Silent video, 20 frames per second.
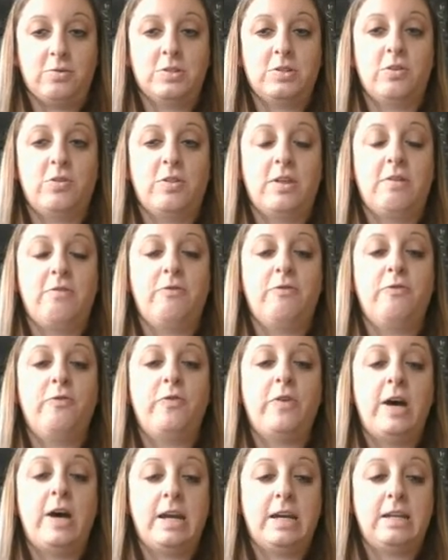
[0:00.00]
So they
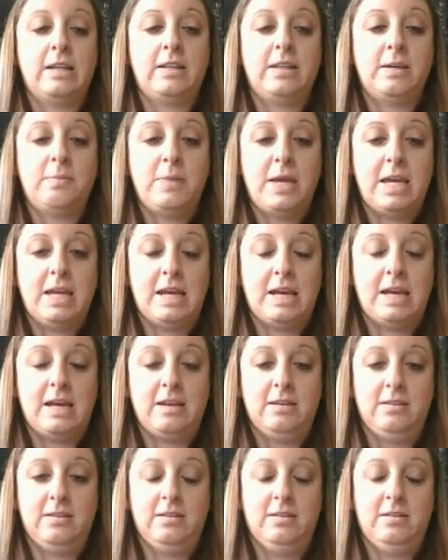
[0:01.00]
finally made it
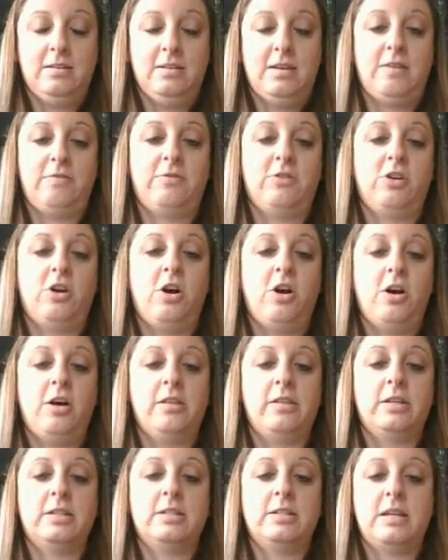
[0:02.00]
after
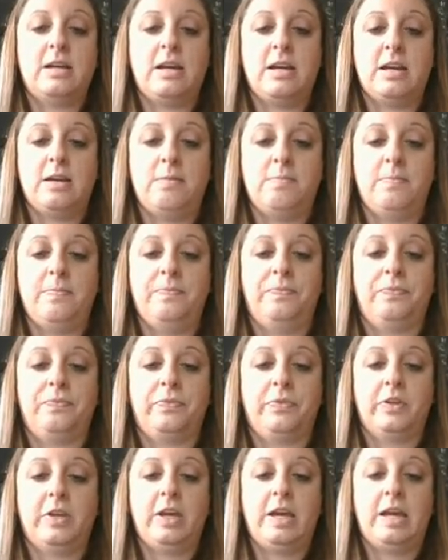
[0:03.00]
all this time.
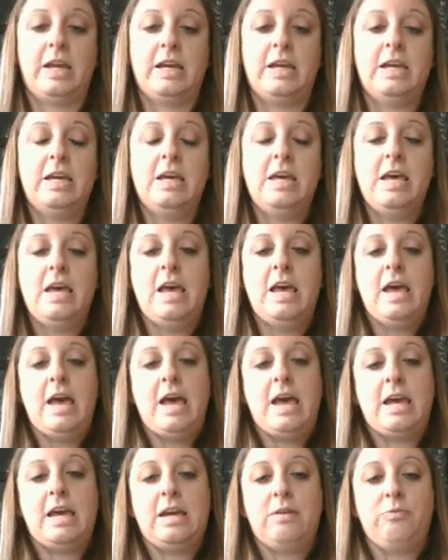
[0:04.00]
Okay.
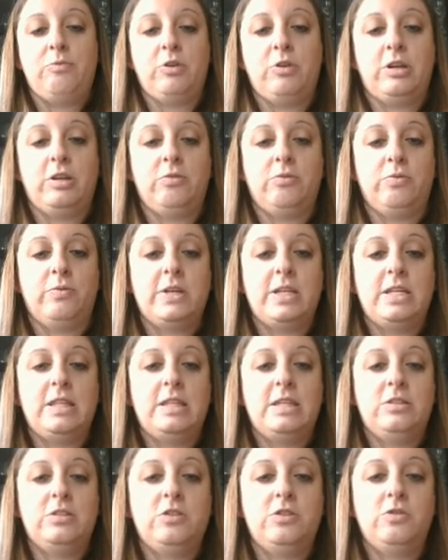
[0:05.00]
And we're going to read
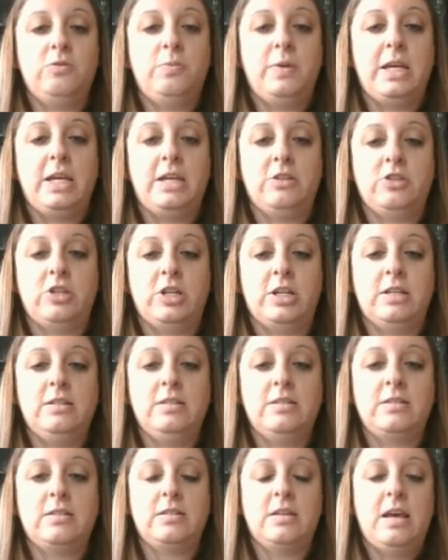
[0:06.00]
these 2
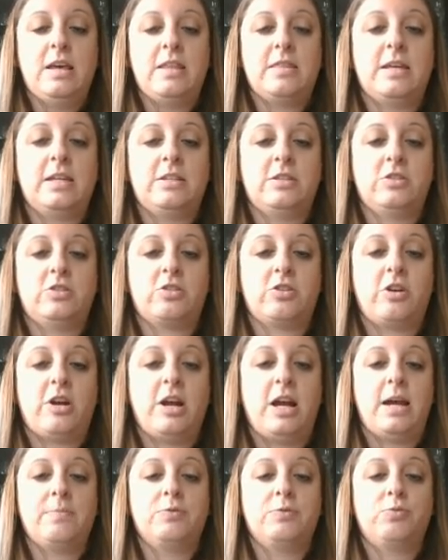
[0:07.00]
pages that
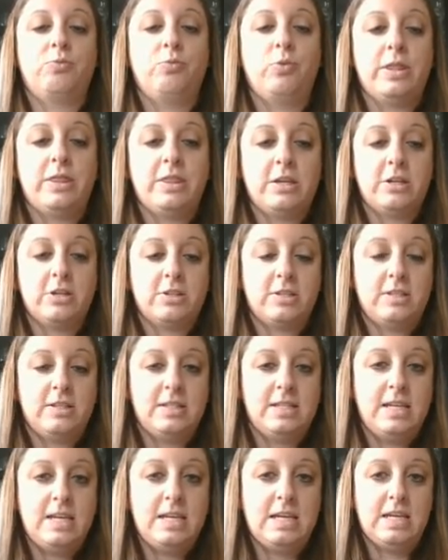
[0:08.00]
describes what they're
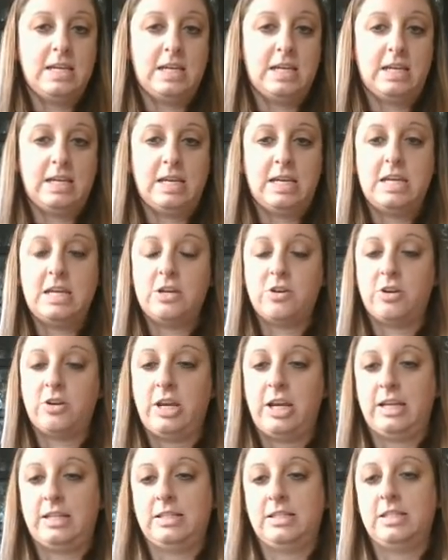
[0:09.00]
seeing and
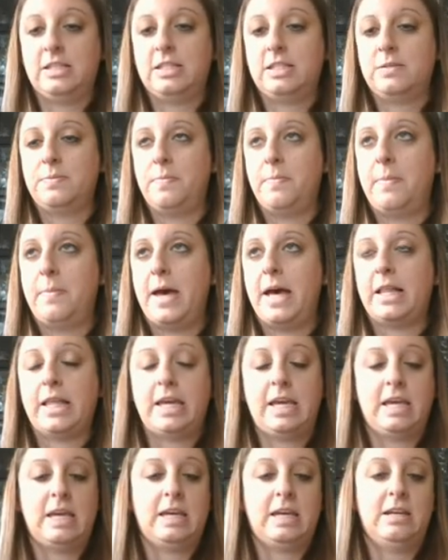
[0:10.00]
hearing and
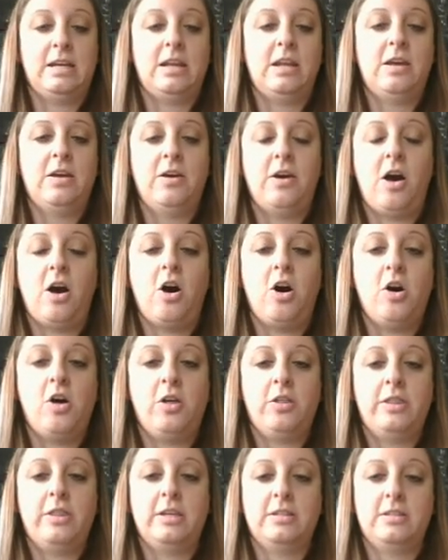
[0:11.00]
smelling and
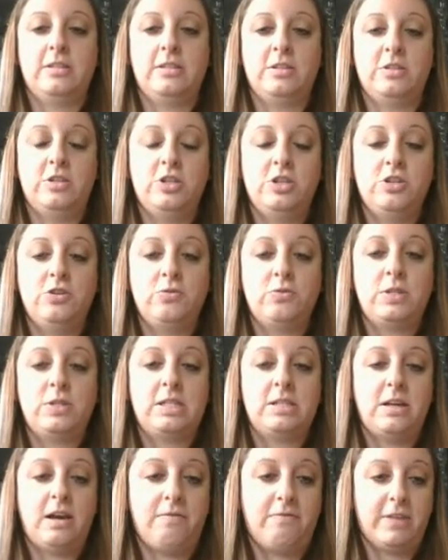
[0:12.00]
all this new
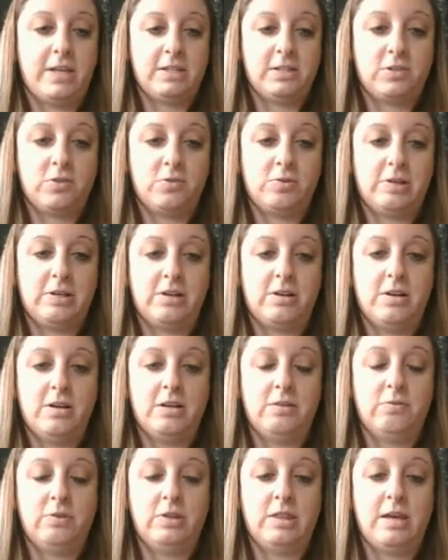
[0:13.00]
stuff that's going
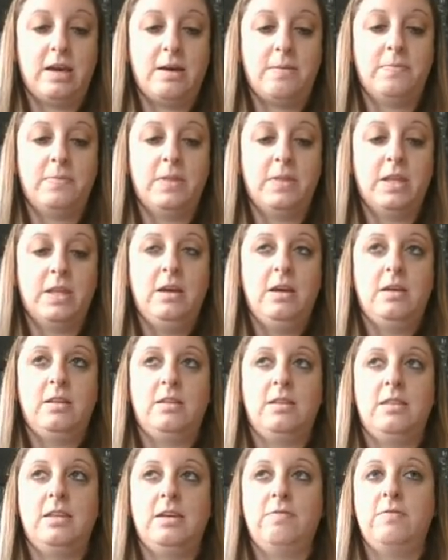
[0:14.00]
on with them
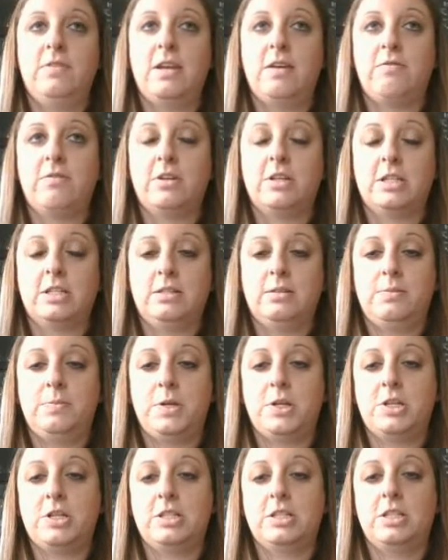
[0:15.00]
that they've never
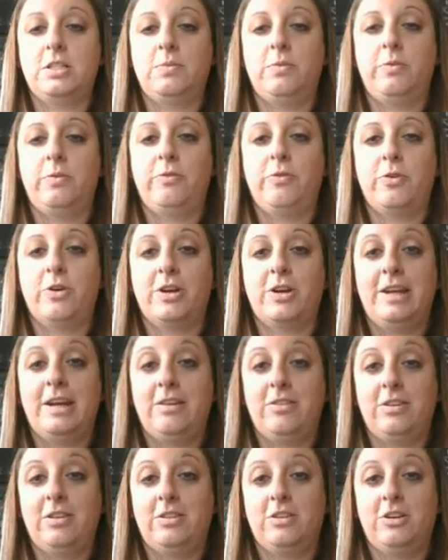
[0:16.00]
experienced before
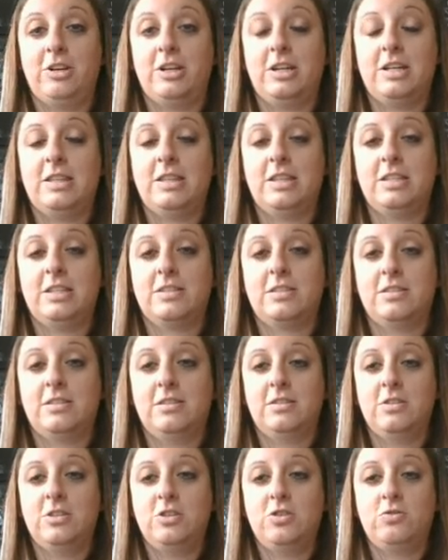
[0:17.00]
now that they're in this
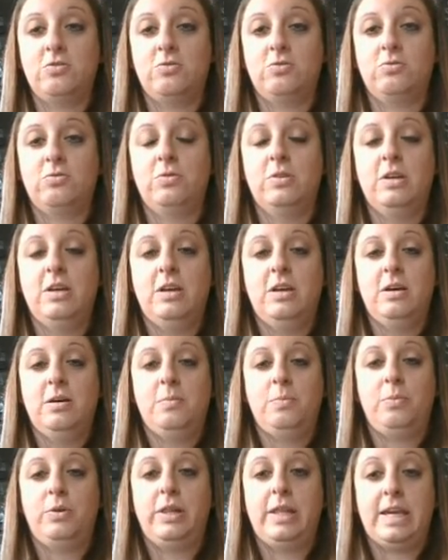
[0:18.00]
new
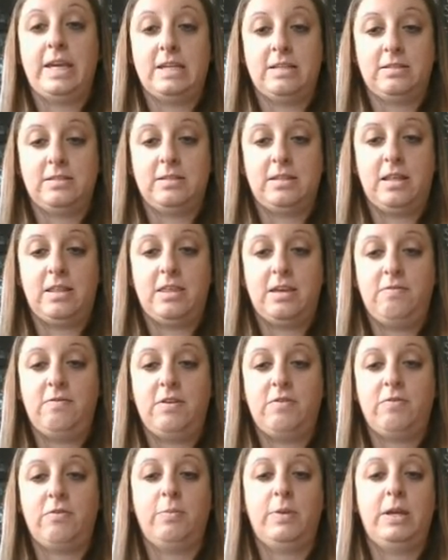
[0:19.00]
place that they've
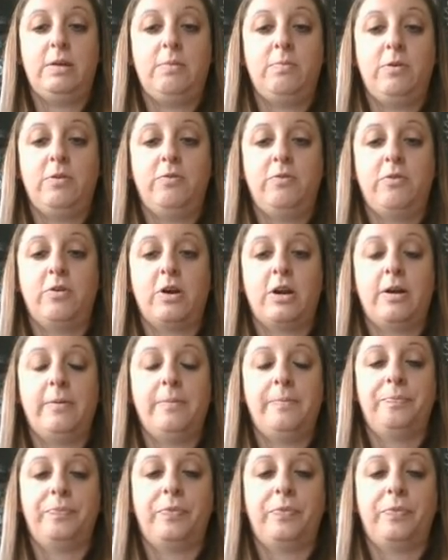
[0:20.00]
never been before.